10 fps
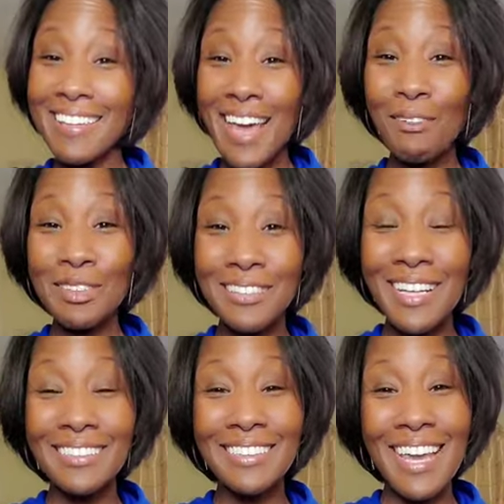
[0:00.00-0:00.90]
And that was
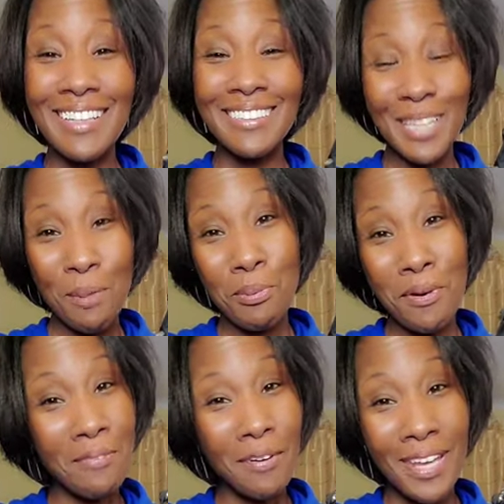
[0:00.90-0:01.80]
just a
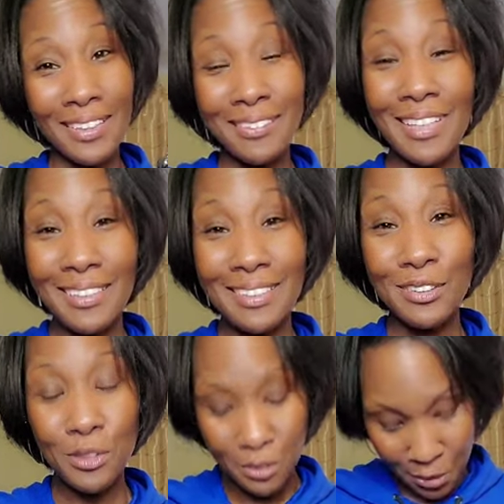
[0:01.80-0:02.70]
sample of all the exercise
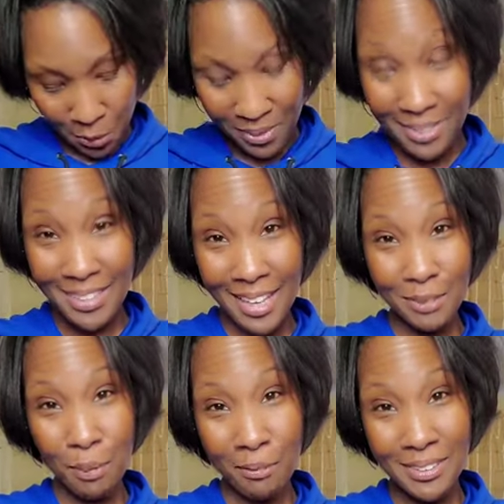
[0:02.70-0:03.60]
that you could do with this
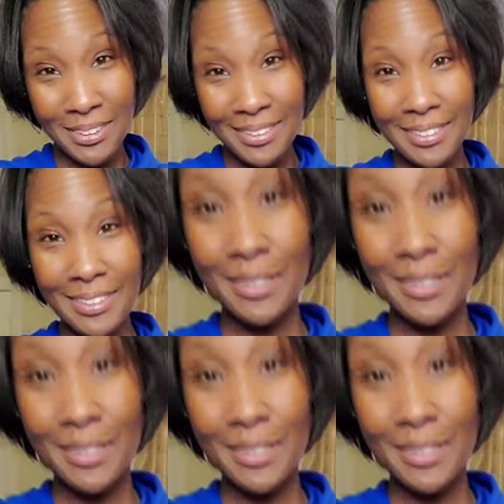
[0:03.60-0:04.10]
X bar resistance